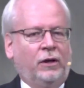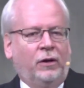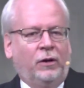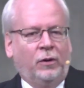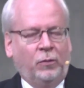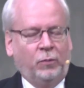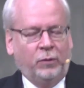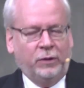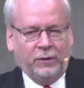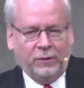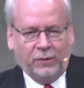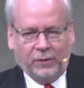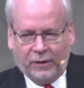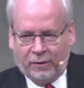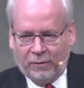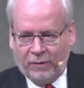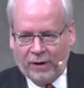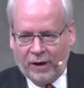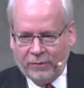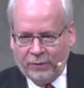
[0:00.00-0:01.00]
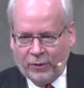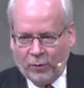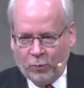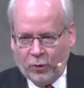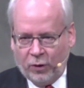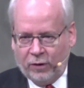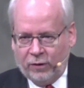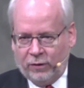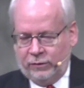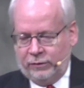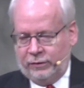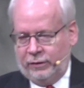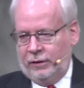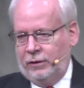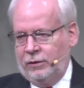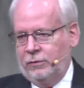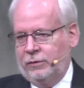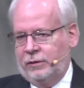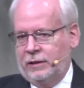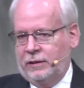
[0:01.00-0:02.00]
When you look around the world,
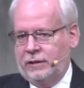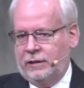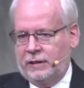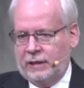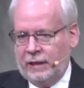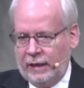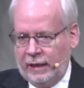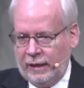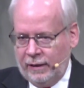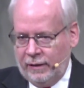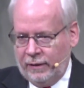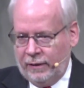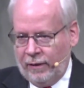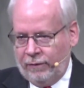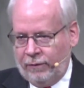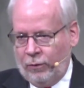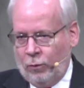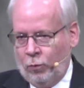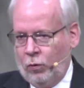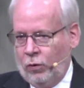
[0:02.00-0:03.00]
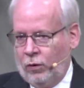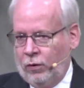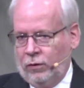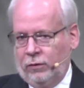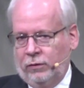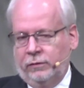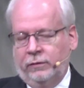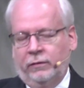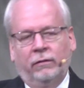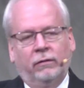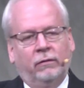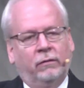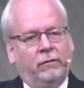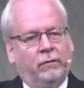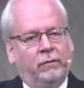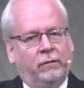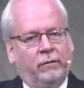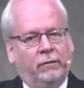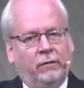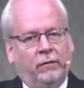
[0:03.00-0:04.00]
you can see that the world
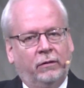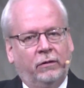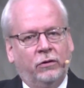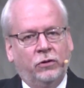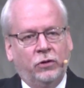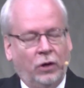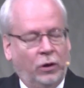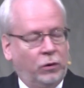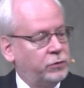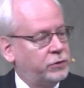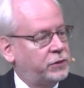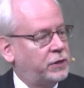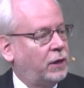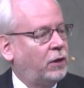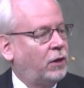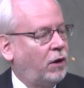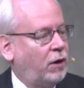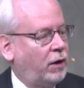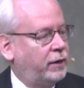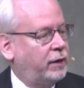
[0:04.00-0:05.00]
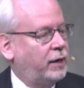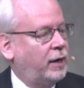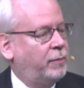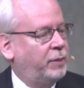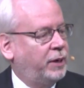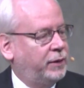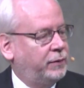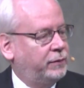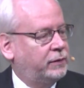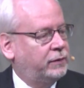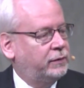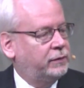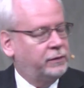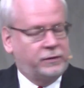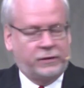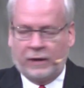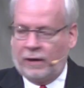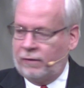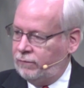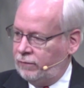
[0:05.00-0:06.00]
knows a lot about
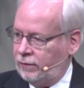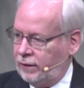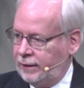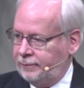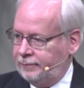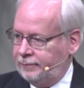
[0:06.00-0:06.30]
suffering.